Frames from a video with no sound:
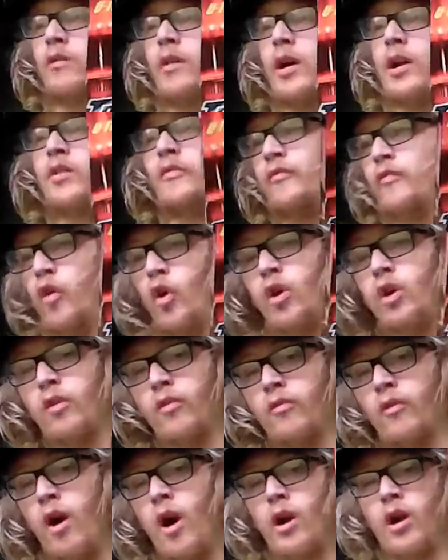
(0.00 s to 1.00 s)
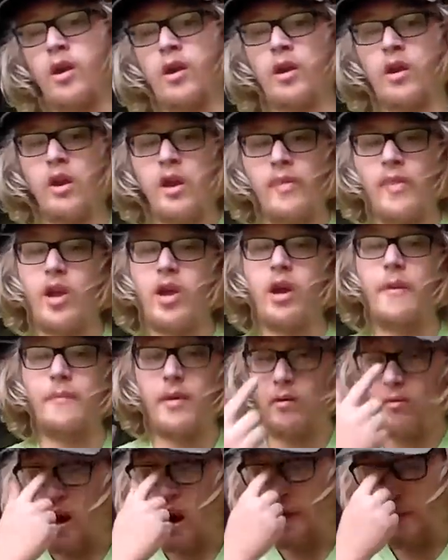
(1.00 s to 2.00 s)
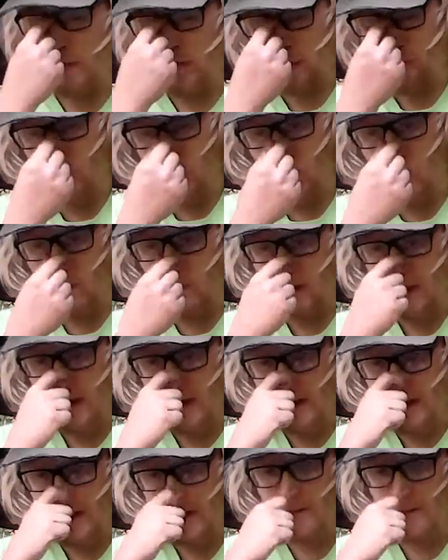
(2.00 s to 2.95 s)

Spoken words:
Like the first truck that comes alive in the movie